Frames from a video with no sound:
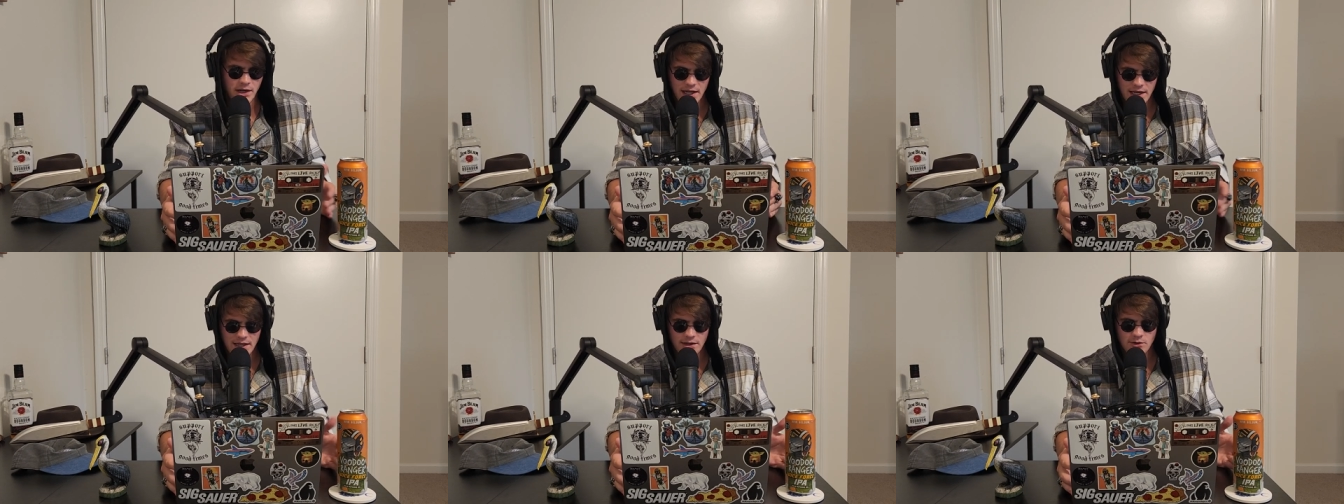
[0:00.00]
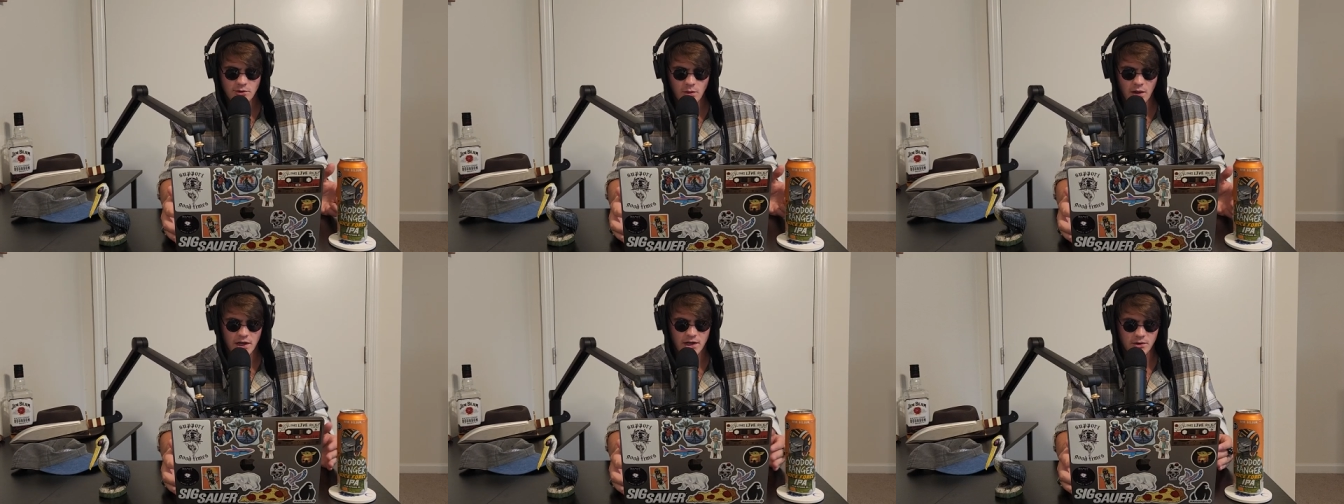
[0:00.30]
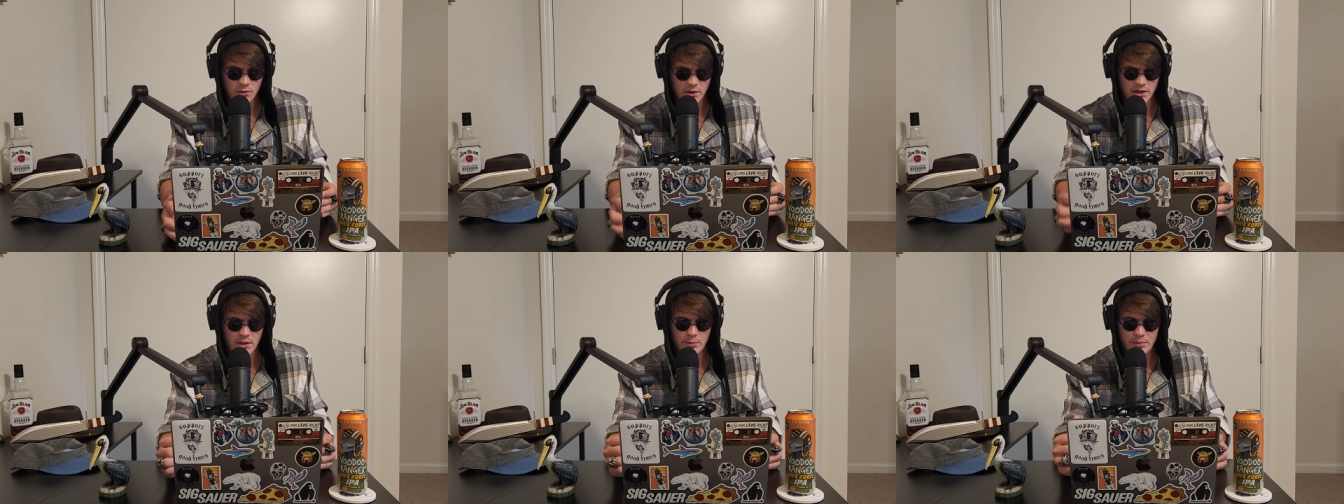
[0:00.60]
would I get in the
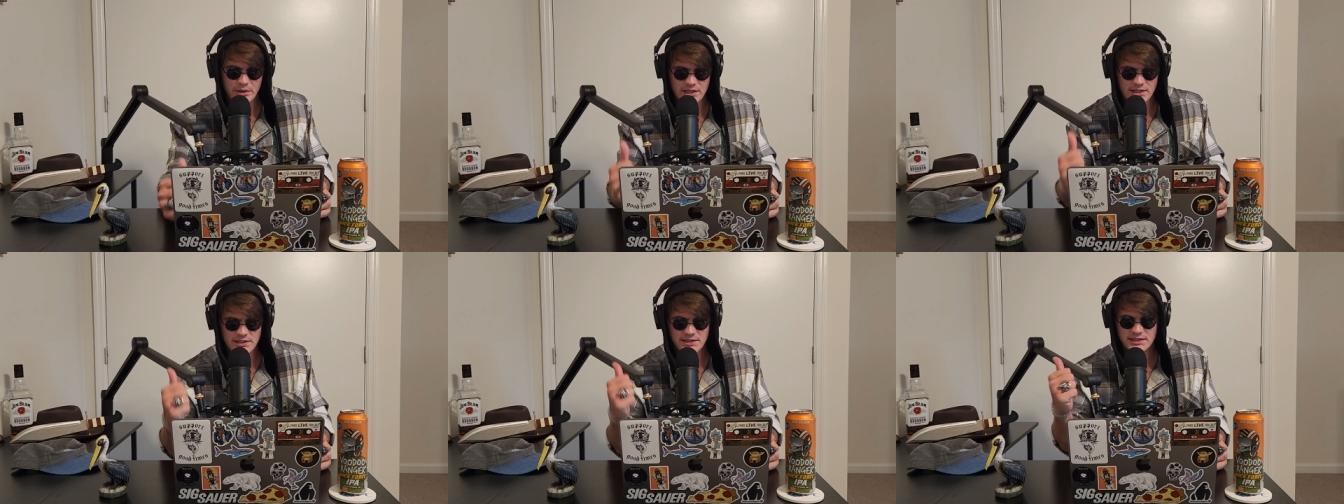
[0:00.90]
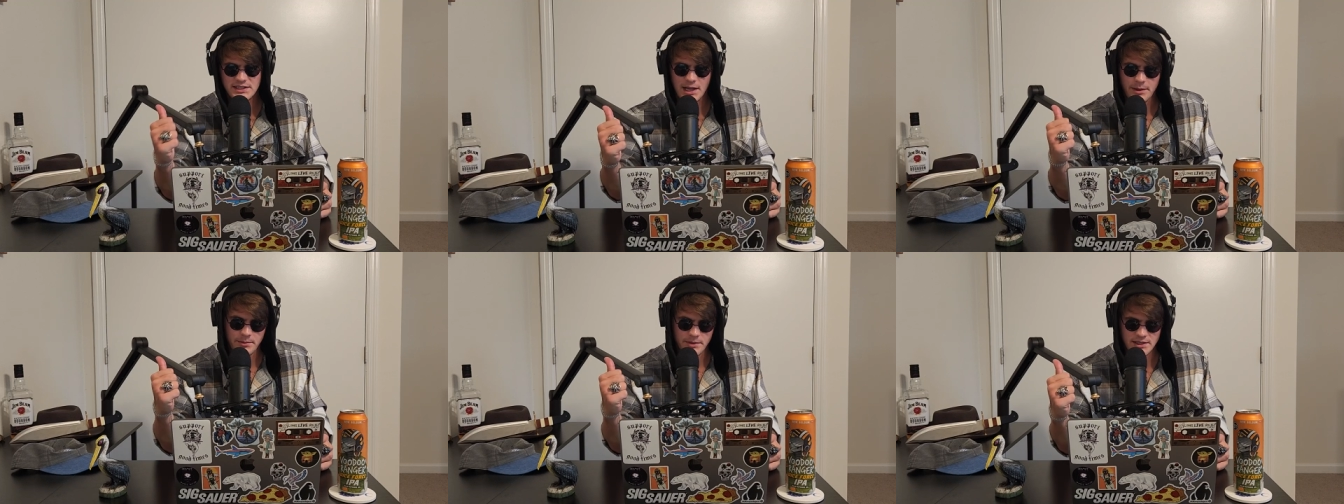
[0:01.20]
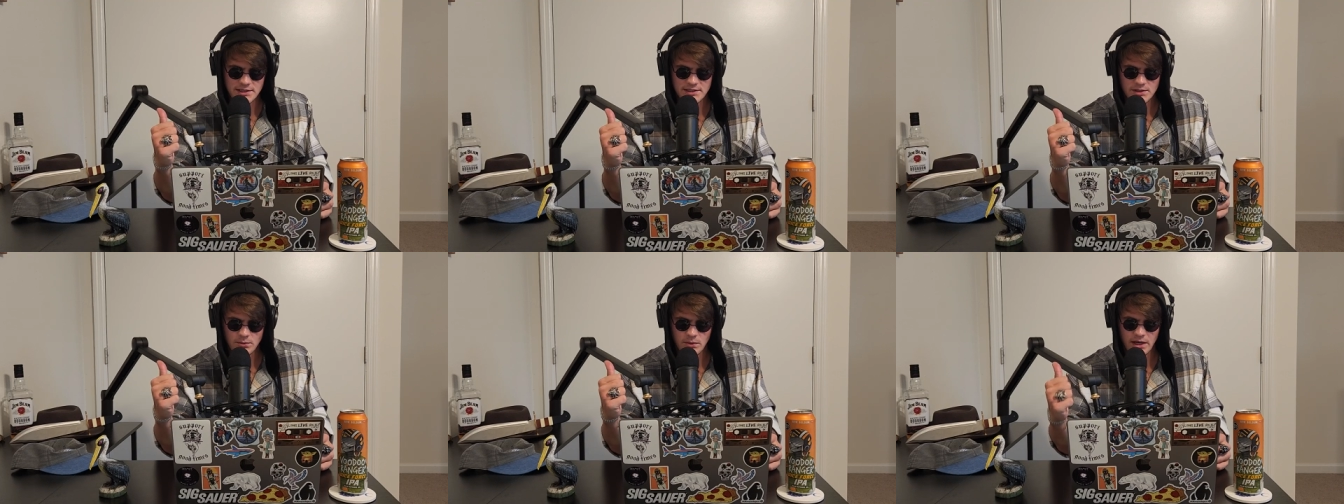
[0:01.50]
water when the beach is 10
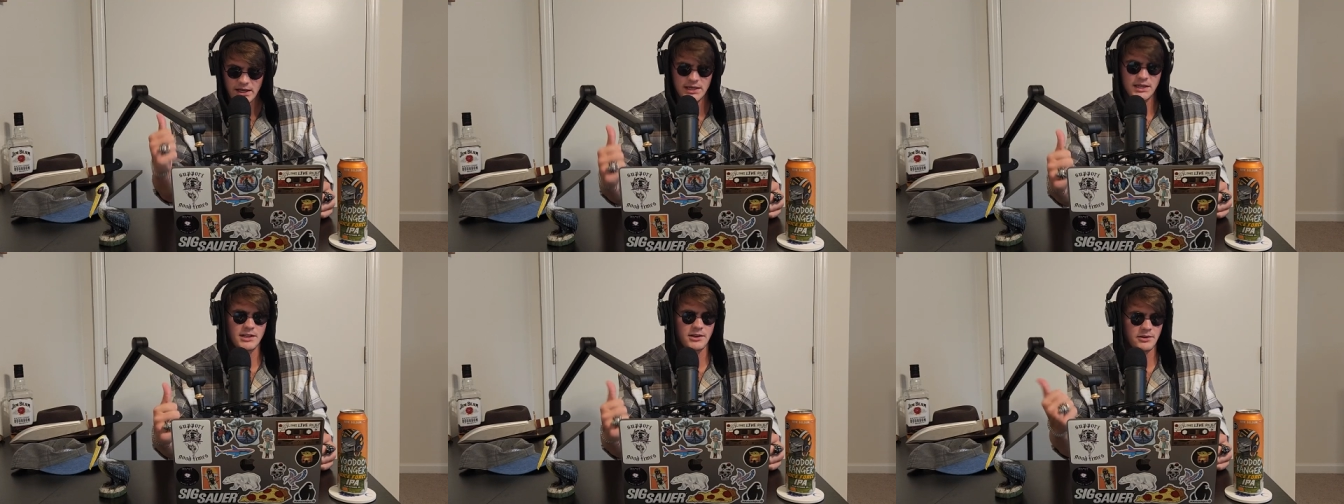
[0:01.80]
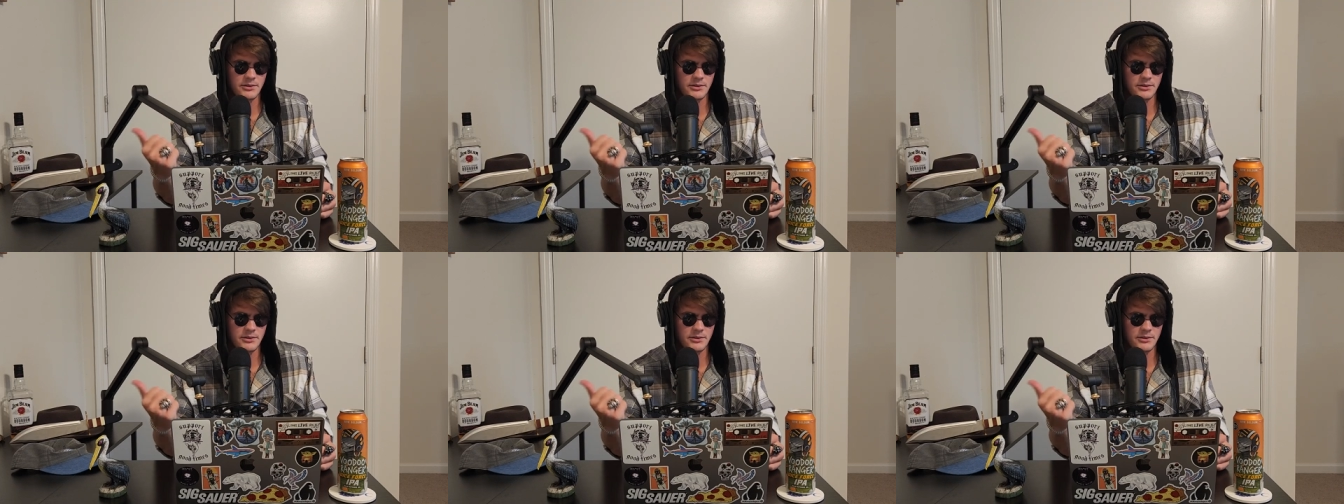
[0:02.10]
minutes away?